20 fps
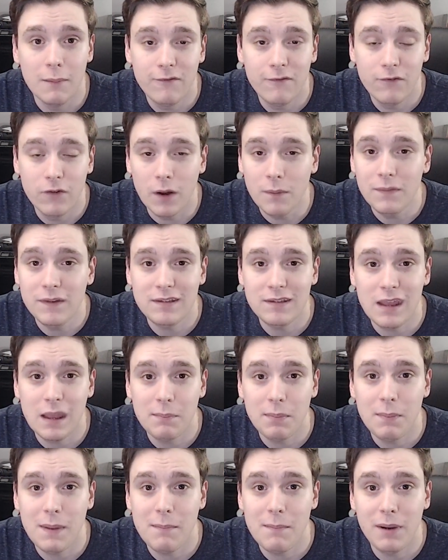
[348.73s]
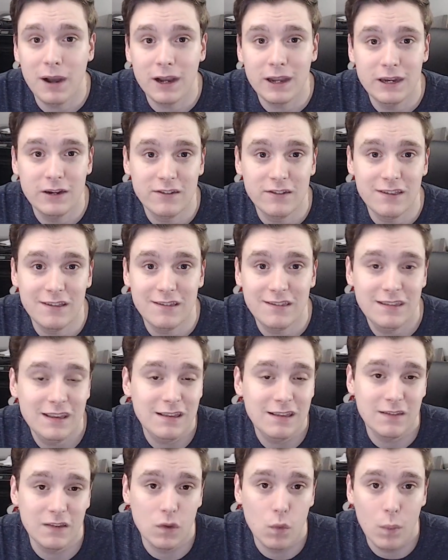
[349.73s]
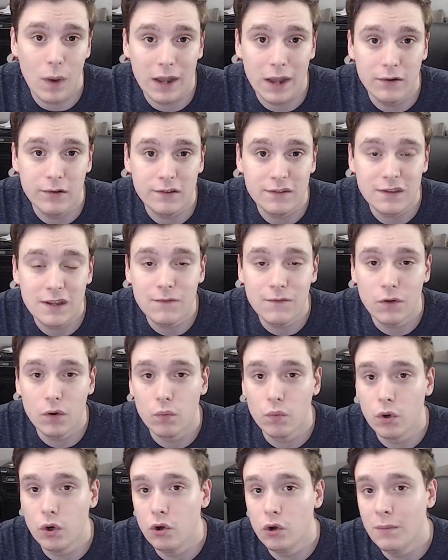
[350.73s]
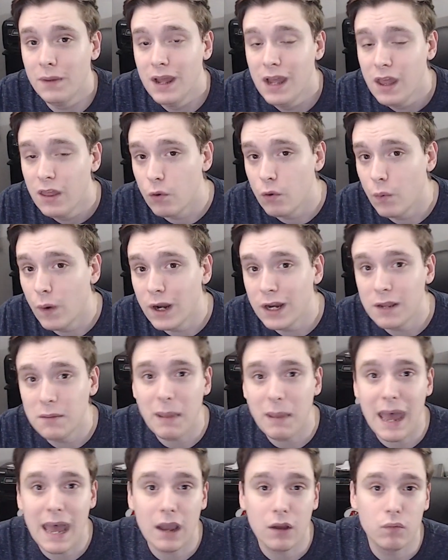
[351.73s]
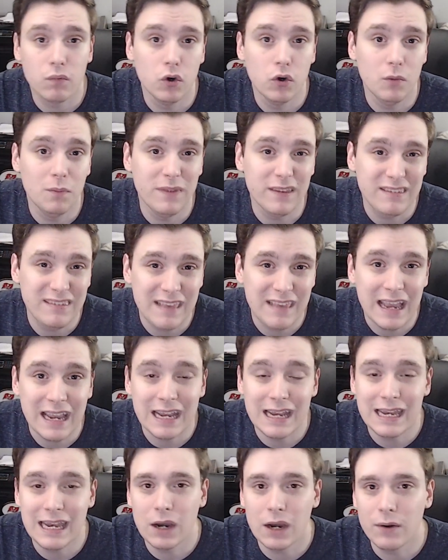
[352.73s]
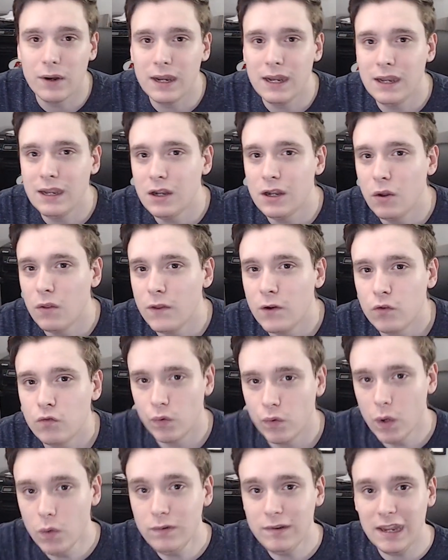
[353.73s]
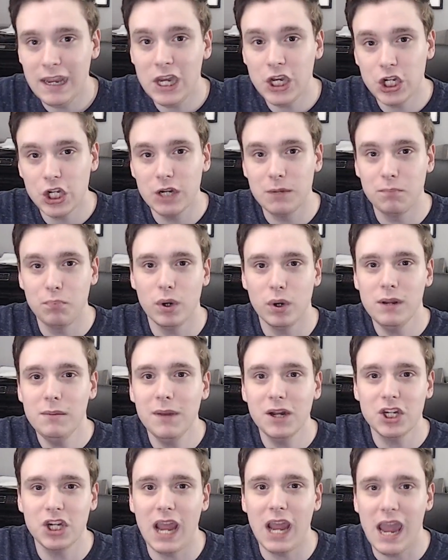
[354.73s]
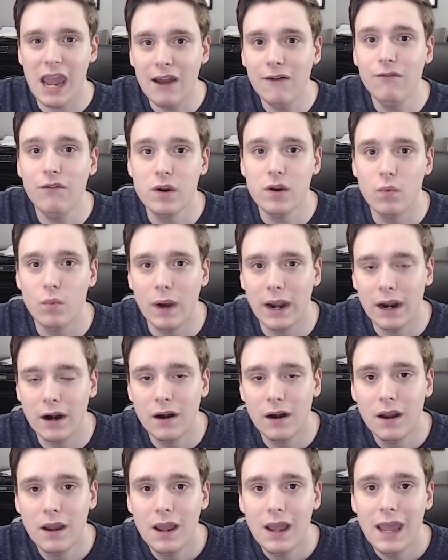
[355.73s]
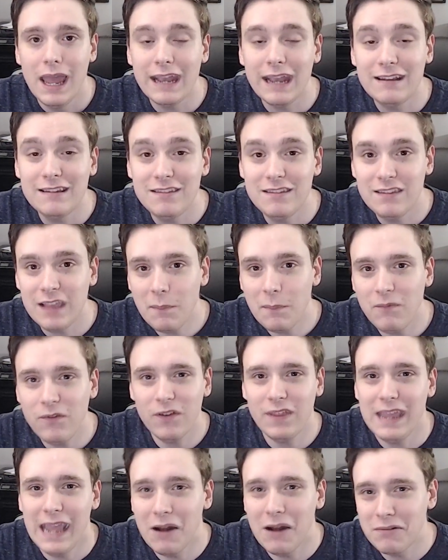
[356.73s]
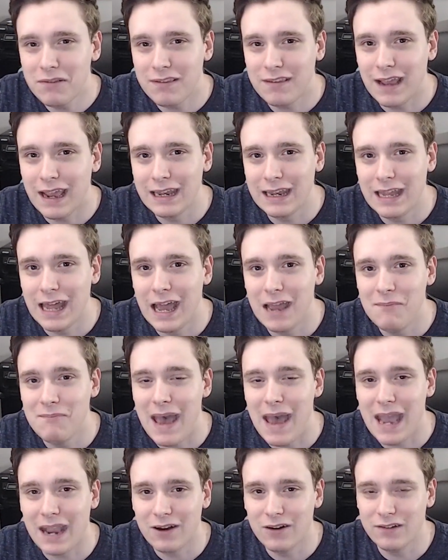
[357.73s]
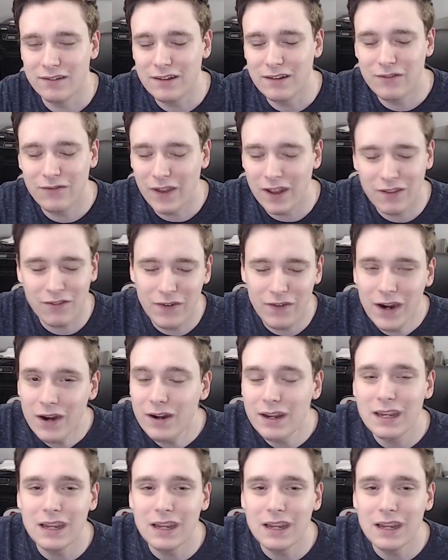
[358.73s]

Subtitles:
from the Tampa Bay Buccaneers this season. The wide receiver room, the running back room, the secondary. You know, there's rotation pretty much everywhere except for the outside linebackers. It's very